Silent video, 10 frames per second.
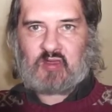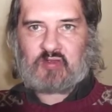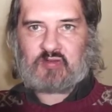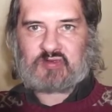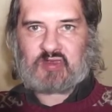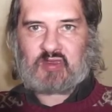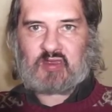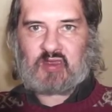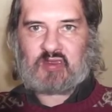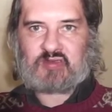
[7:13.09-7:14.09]
you see,
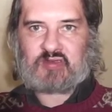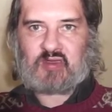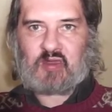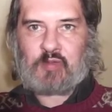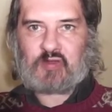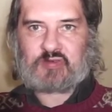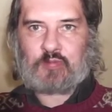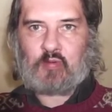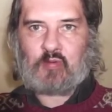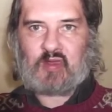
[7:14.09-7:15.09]
is
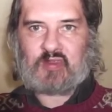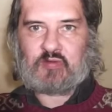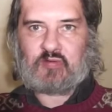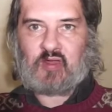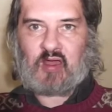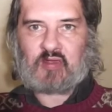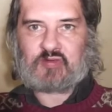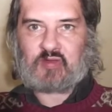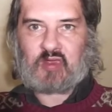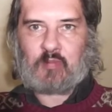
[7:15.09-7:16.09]
possible when you are
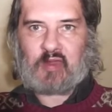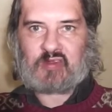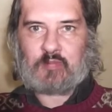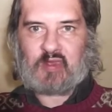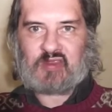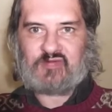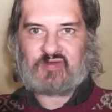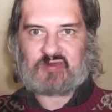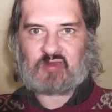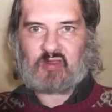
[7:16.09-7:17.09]
talking about a
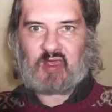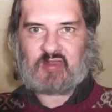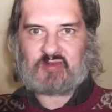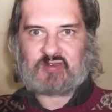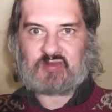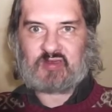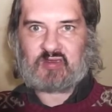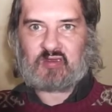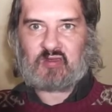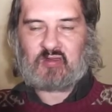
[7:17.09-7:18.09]
metaphysical entity.